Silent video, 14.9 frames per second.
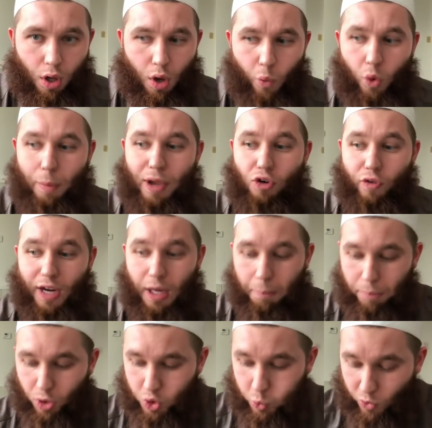We'd be
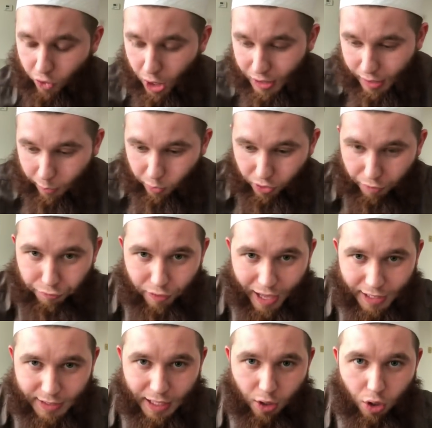reading books with a
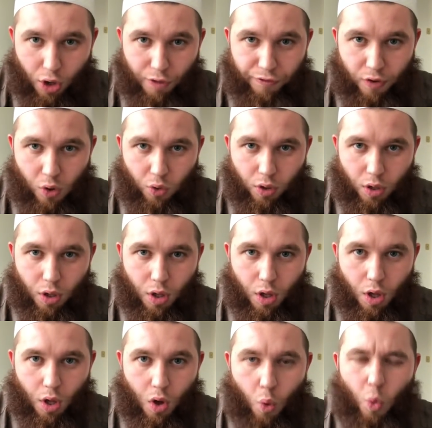flashlight on our phone
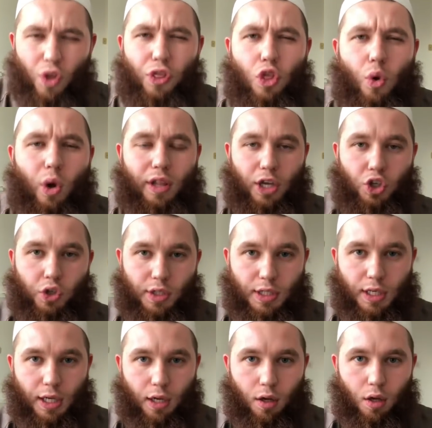with no
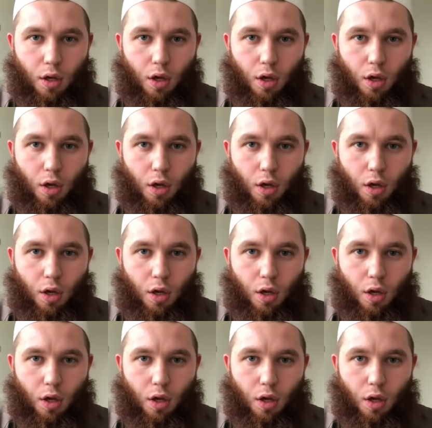electricity.